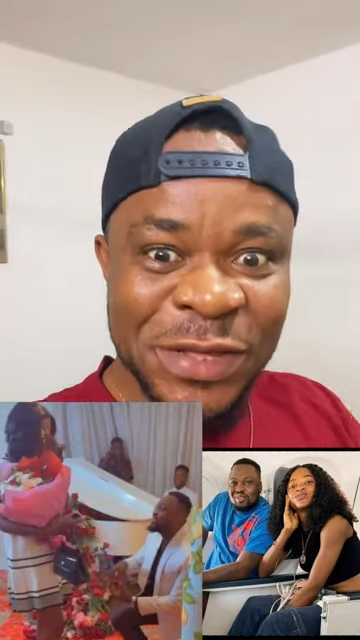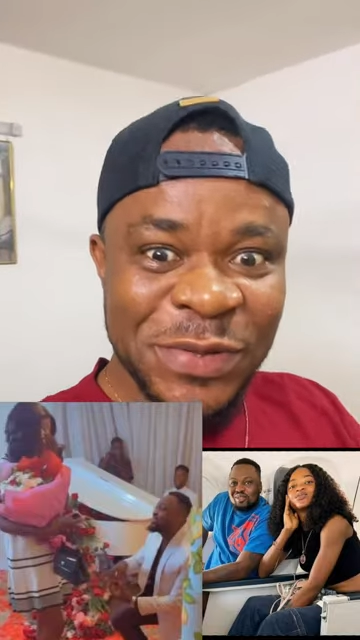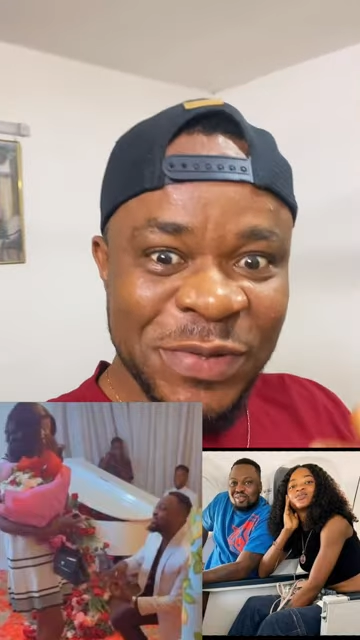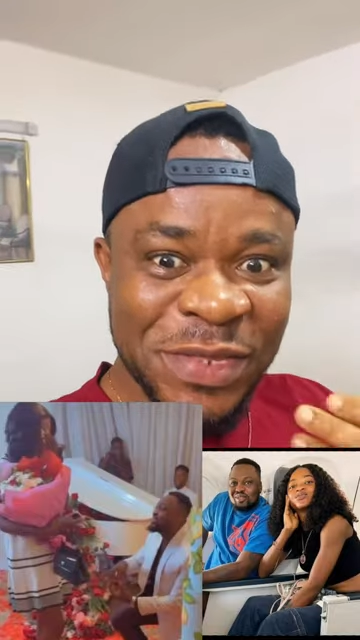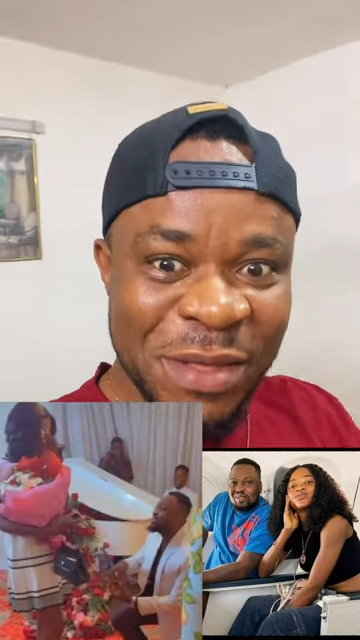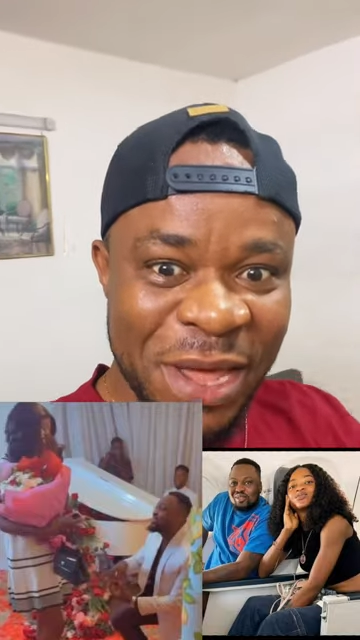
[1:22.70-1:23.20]

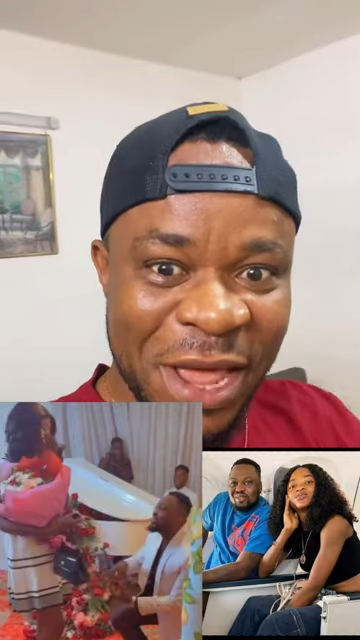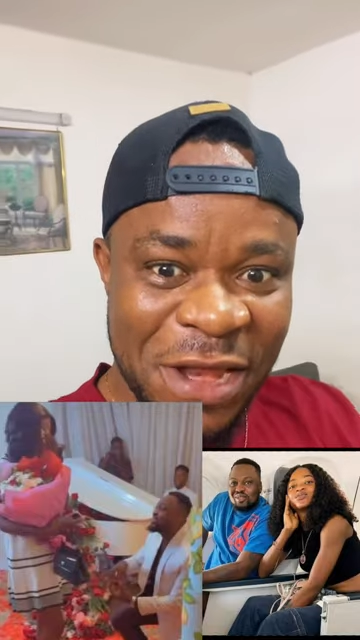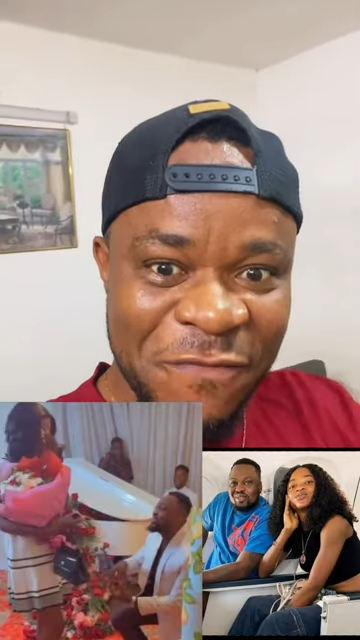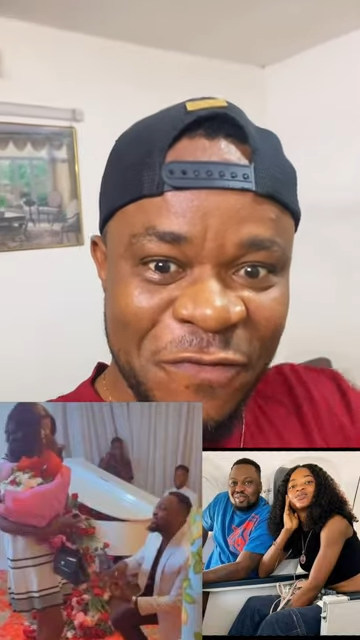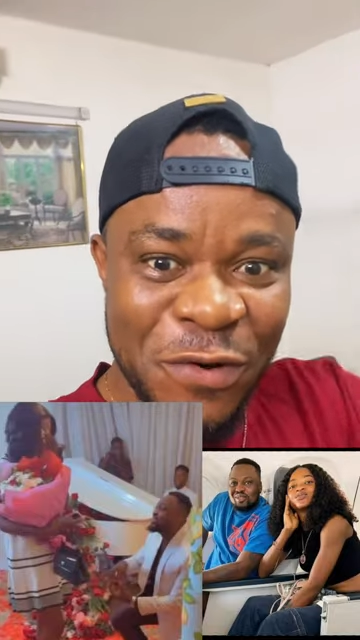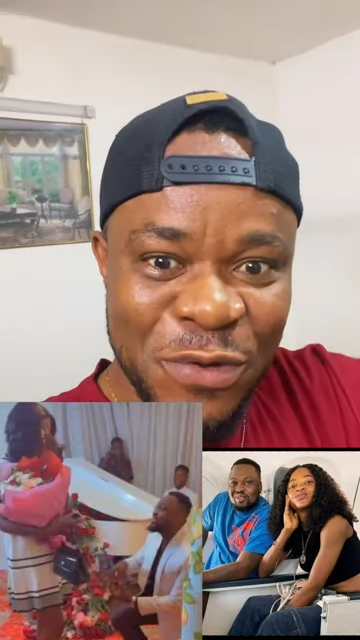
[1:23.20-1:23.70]
you say, make they
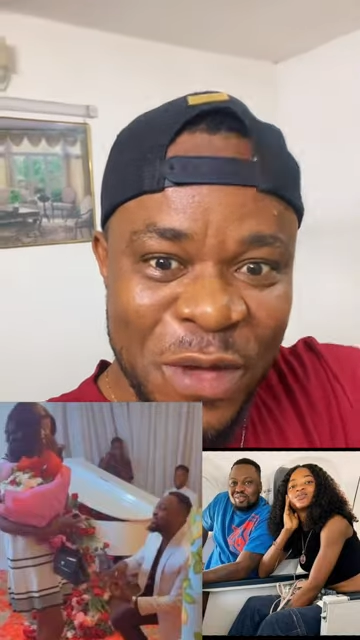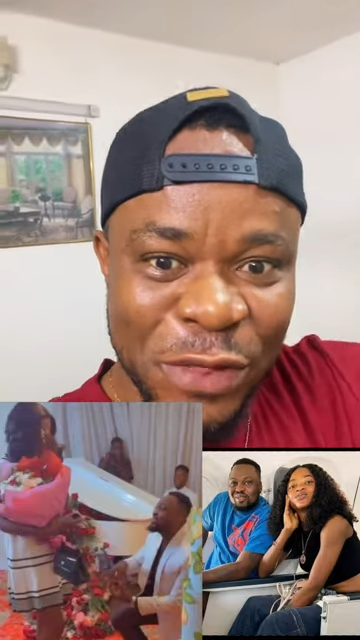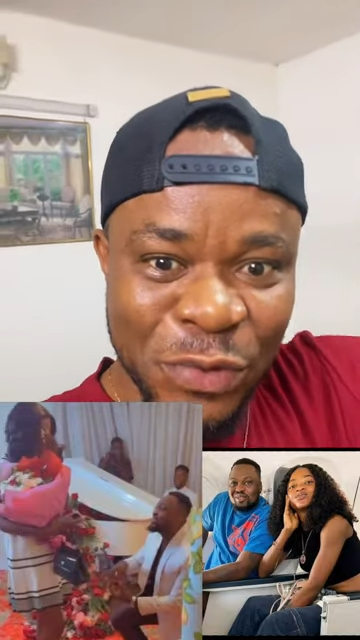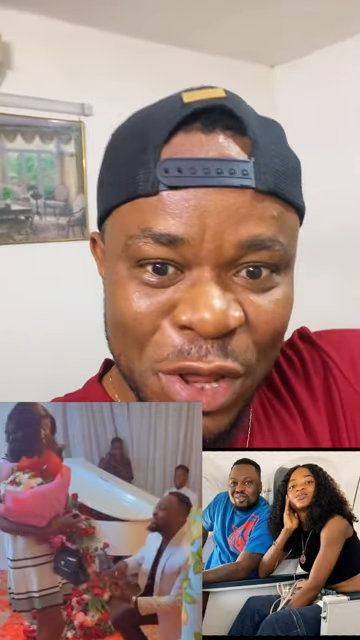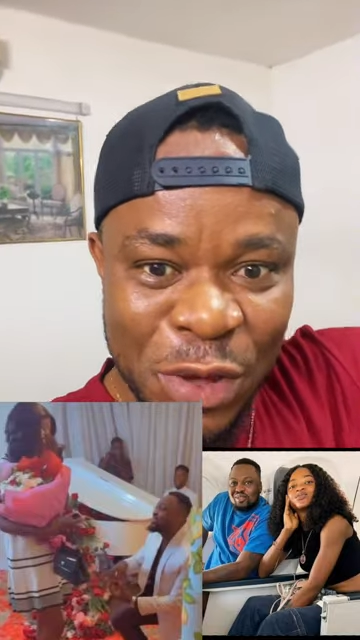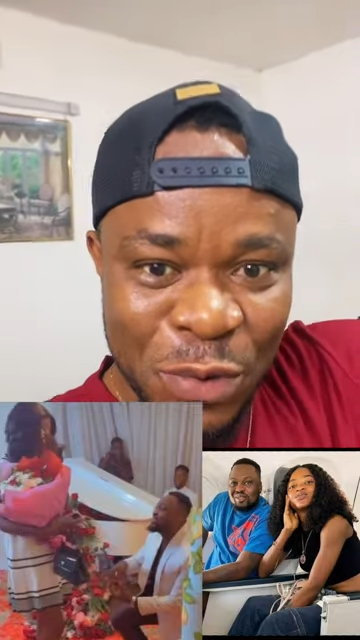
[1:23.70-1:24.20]
follow you
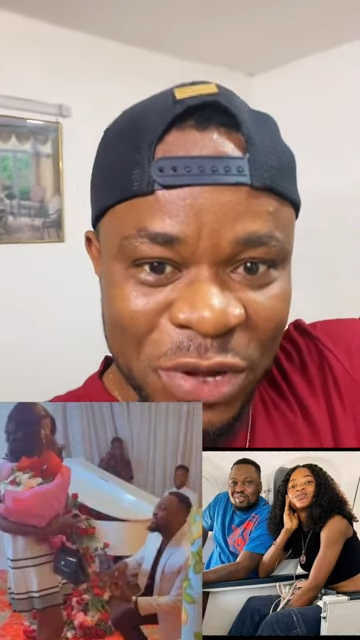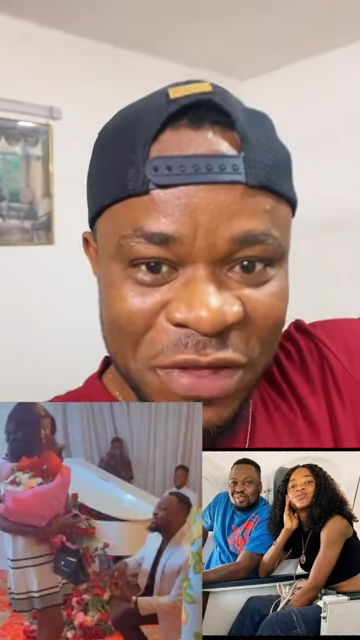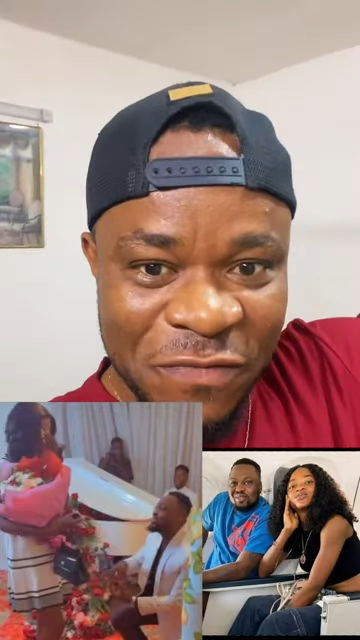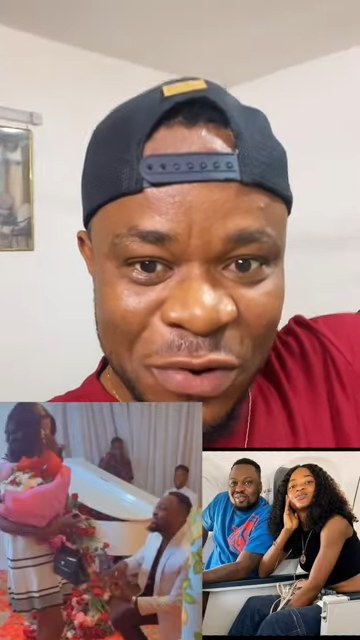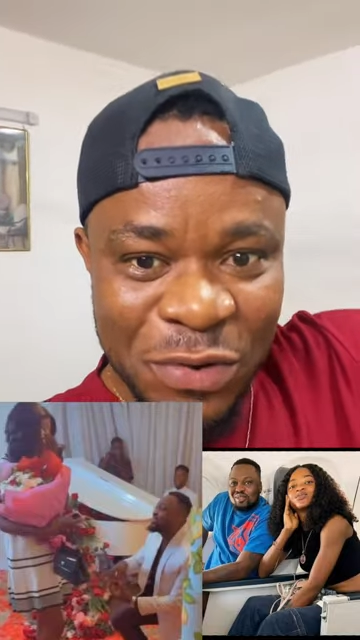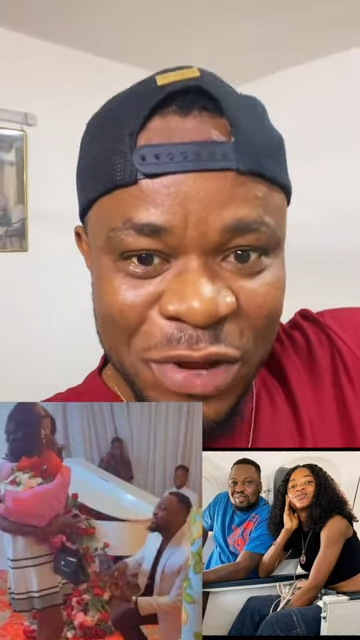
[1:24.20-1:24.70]
as you old, they
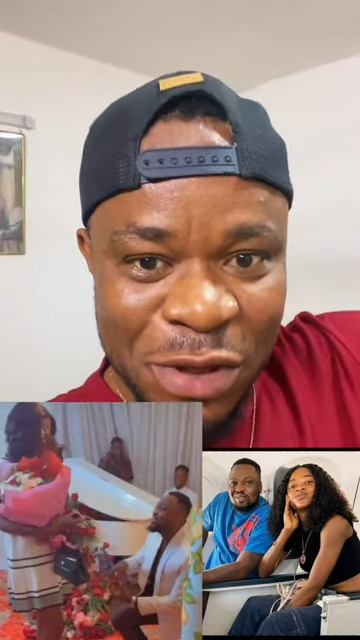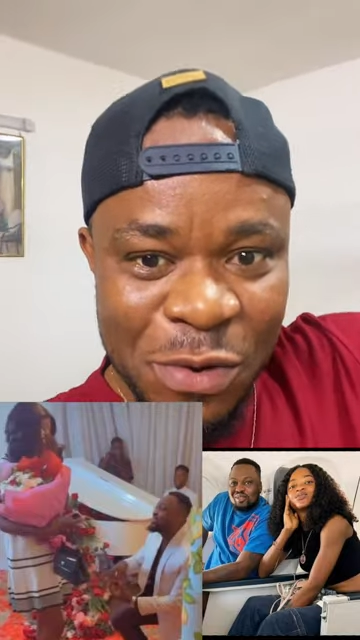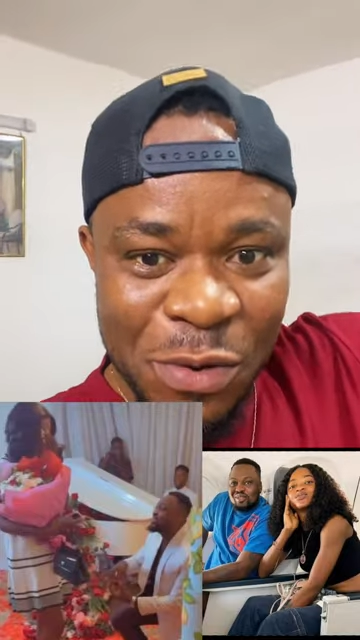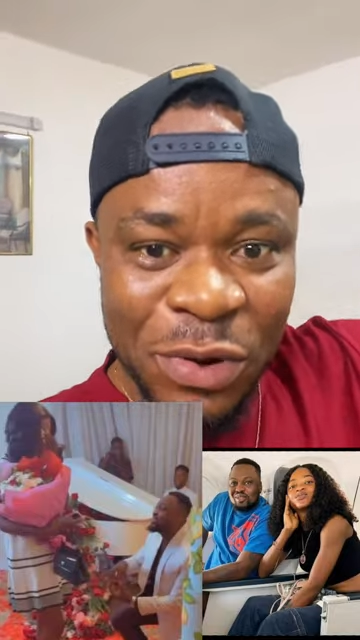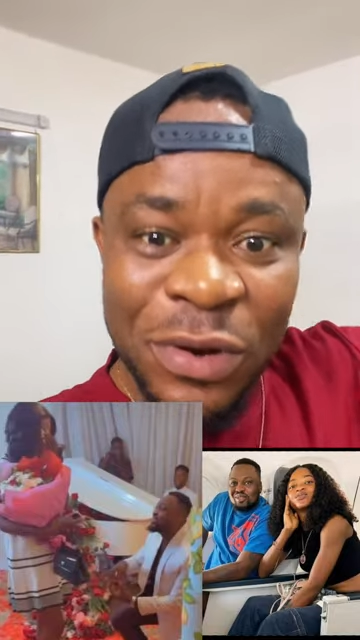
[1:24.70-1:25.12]
follow you, they go.